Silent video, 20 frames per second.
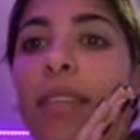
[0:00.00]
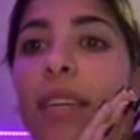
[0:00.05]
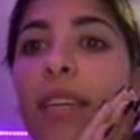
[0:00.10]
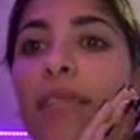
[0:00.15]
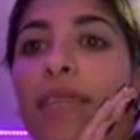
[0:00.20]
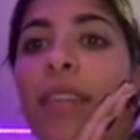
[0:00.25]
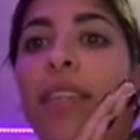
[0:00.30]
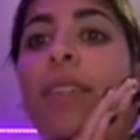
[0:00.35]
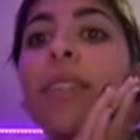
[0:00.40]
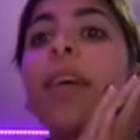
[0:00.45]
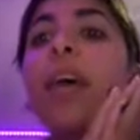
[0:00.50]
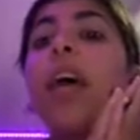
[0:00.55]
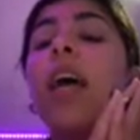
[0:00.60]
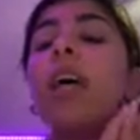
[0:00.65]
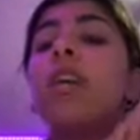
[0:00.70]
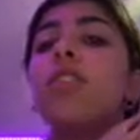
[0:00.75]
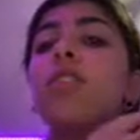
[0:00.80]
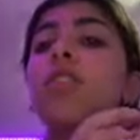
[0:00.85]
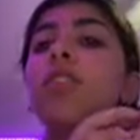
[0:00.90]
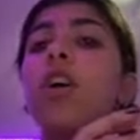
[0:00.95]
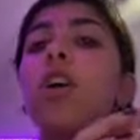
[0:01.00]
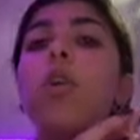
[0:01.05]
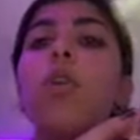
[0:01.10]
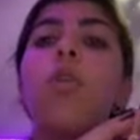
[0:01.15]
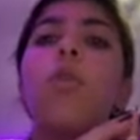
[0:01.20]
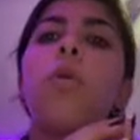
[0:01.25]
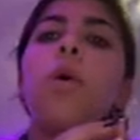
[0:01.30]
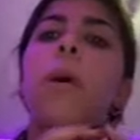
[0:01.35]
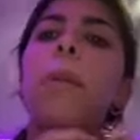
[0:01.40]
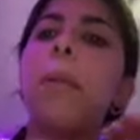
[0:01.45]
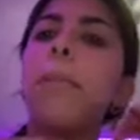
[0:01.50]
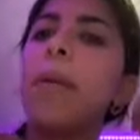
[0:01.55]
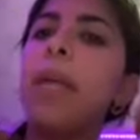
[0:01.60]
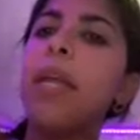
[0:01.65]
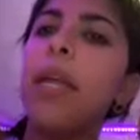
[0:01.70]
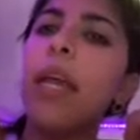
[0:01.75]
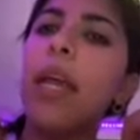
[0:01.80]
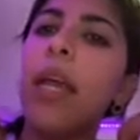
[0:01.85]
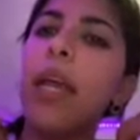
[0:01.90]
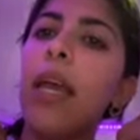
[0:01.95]
given so
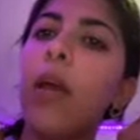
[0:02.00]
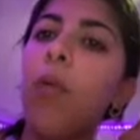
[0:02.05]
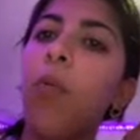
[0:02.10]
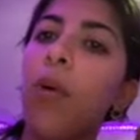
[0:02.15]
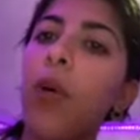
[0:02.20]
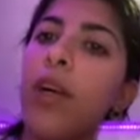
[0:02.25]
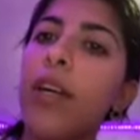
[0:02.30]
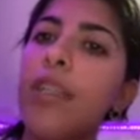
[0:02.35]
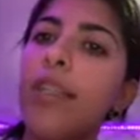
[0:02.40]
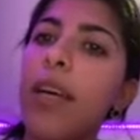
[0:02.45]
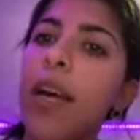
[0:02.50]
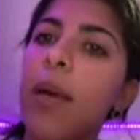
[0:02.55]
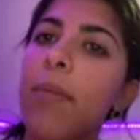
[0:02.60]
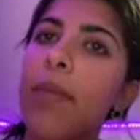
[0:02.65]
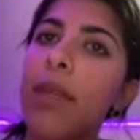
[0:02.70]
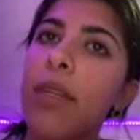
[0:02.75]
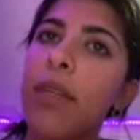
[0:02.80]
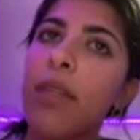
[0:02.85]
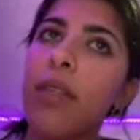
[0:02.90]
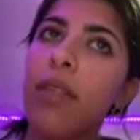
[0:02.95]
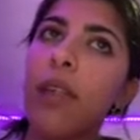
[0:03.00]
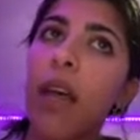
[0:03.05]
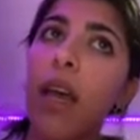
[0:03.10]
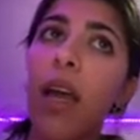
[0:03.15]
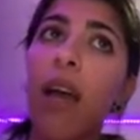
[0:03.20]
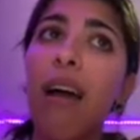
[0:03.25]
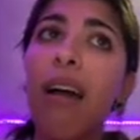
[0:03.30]
meaning were assignments like